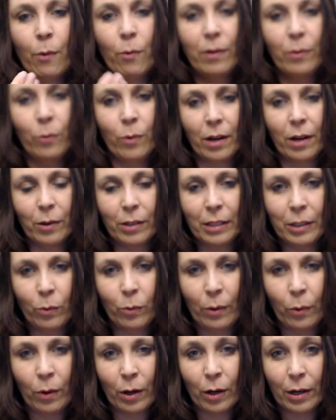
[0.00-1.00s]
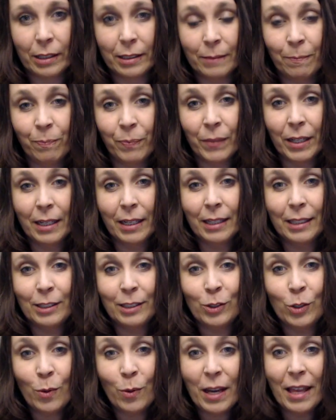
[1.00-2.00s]
we're
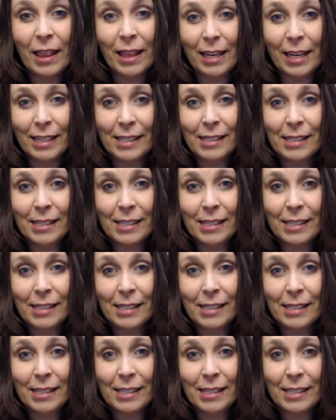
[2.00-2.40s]
doing this.